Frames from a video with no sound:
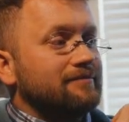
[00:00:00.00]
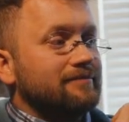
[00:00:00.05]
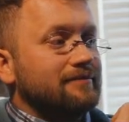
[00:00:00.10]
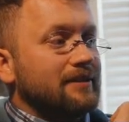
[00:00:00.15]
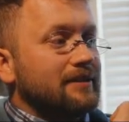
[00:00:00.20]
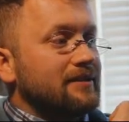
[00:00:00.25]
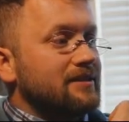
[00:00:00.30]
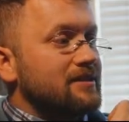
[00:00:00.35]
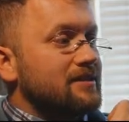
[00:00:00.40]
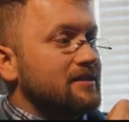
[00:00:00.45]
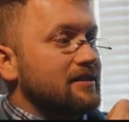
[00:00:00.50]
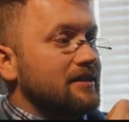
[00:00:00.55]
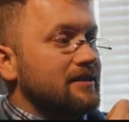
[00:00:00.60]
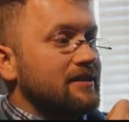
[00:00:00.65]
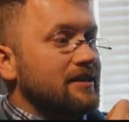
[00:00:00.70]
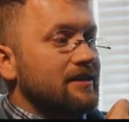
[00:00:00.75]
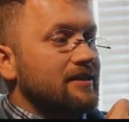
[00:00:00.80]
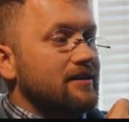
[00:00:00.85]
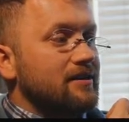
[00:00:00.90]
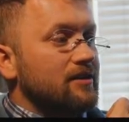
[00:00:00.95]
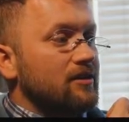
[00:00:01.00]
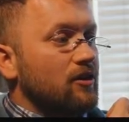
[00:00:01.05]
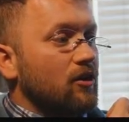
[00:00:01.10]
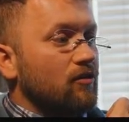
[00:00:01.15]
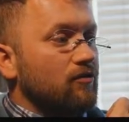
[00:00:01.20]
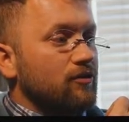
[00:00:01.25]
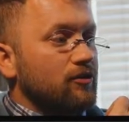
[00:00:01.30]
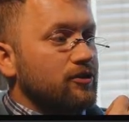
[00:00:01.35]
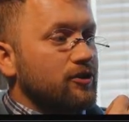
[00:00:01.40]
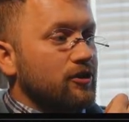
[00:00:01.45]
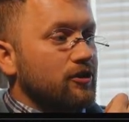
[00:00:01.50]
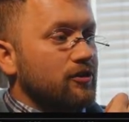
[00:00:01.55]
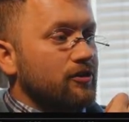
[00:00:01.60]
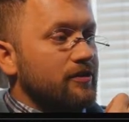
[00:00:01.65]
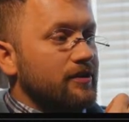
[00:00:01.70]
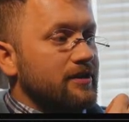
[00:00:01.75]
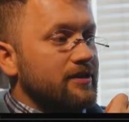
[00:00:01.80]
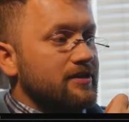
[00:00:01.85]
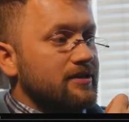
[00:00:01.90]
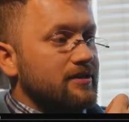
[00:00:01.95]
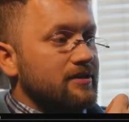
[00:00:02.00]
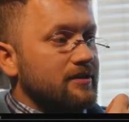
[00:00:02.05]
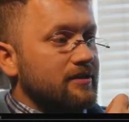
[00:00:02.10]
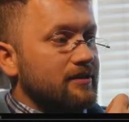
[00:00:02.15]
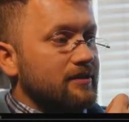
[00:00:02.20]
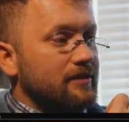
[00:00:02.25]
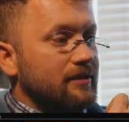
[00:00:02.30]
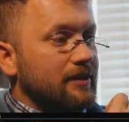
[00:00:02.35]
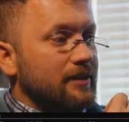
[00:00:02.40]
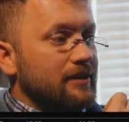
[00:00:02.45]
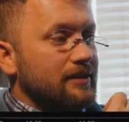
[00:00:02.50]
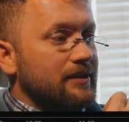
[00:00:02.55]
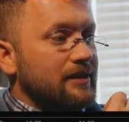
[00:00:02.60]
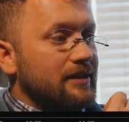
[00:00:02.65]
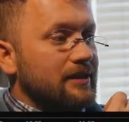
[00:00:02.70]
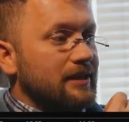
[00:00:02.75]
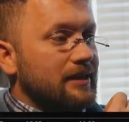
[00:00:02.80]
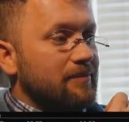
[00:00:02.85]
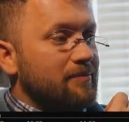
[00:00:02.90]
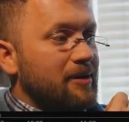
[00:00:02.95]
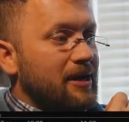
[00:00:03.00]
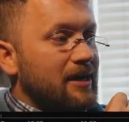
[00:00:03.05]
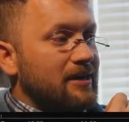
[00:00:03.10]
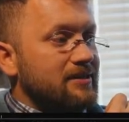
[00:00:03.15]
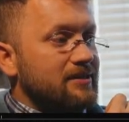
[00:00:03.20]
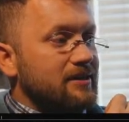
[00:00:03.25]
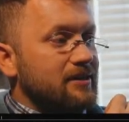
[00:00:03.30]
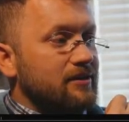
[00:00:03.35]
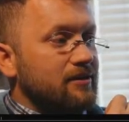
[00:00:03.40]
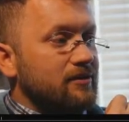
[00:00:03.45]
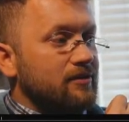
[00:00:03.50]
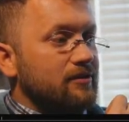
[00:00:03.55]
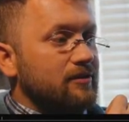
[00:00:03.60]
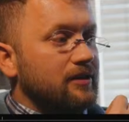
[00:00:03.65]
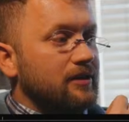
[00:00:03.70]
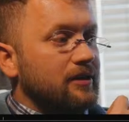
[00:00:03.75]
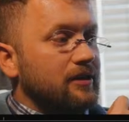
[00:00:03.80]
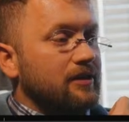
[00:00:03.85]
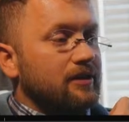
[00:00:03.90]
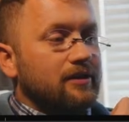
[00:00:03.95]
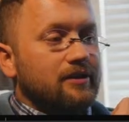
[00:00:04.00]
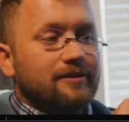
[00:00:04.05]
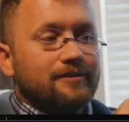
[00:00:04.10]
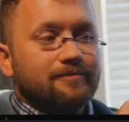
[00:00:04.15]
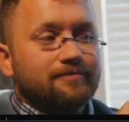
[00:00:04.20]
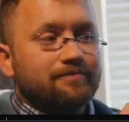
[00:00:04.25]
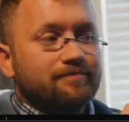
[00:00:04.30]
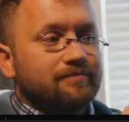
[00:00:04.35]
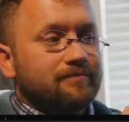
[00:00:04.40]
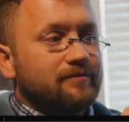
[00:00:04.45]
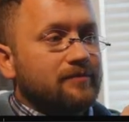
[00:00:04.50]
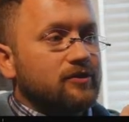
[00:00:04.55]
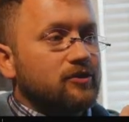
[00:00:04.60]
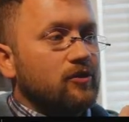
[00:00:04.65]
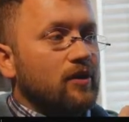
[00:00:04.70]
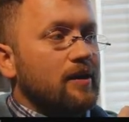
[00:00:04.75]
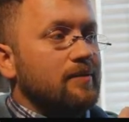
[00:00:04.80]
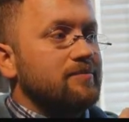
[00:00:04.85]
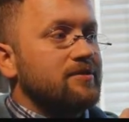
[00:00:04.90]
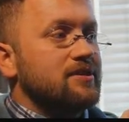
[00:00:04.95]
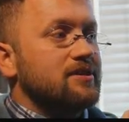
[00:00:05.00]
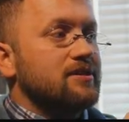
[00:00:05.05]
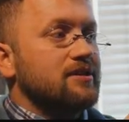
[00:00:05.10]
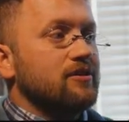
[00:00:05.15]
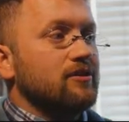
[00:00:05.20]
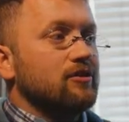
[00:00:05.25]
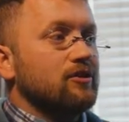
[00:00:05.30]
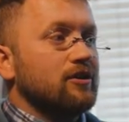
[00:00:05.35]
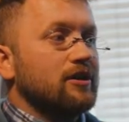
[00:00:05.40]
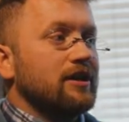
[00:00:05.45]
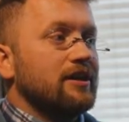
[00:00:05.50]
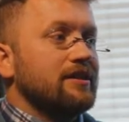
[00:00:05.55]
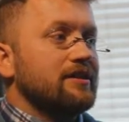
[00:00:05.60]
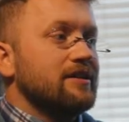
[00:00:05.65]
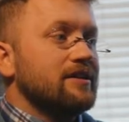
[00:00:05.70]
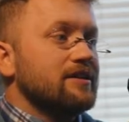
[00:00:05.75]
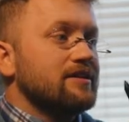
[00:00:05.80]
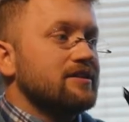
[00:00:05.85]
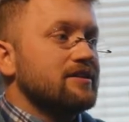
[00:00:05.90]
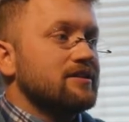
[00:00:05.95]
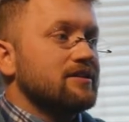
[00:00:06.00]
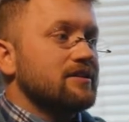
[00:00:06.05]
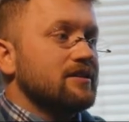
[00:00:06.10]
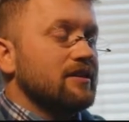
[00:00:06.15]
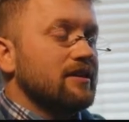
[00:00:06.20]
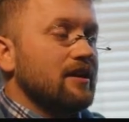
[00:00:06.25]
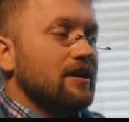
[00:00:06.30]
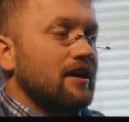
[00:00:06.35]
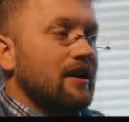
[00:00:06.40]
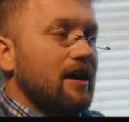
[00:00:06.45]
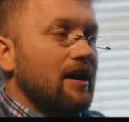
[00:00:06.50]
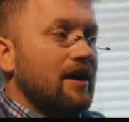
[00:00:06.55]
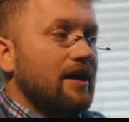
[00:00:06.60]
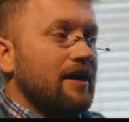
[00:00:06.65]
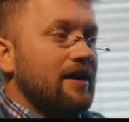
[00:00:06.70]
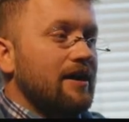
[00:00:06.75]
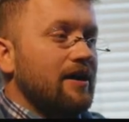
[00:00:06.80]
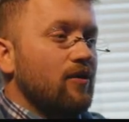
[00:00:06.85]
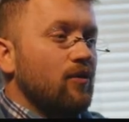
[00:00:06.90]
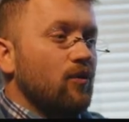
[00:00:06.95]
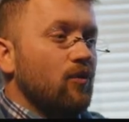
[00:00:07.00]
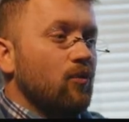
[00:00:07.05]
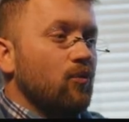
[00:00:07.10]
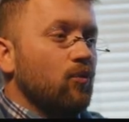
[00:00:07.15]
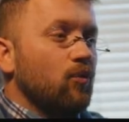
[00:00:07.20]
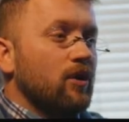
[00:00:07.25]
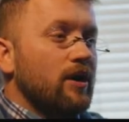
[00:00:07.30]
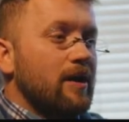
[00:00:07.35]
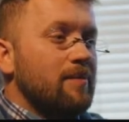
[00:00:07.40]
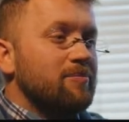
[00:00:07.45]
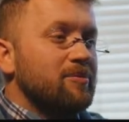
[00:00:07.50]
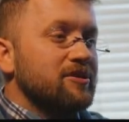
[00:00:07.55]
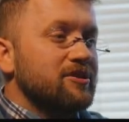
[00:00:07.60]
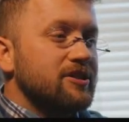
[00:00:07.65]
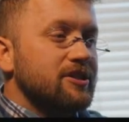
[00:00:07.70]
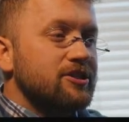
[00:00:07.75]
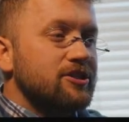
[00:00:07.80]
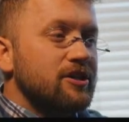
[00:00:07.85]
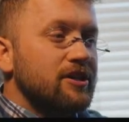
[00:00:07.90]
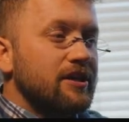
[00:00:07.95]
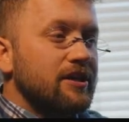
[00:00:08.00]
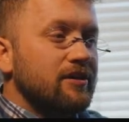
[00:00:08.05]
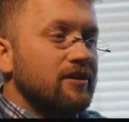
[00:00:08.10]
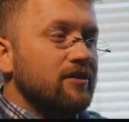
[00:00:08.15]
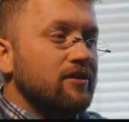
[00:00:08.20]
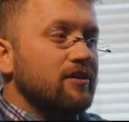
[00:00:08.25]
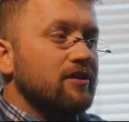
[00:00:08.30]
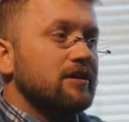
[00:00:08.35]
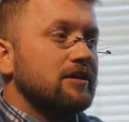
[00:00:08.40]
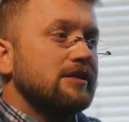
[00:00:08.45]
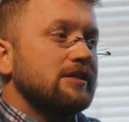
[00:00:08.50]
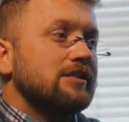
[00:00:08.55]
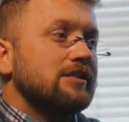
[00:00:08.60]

it didn't overturn this, and it didn't get past here. So I'm still looking at this. Would I position here?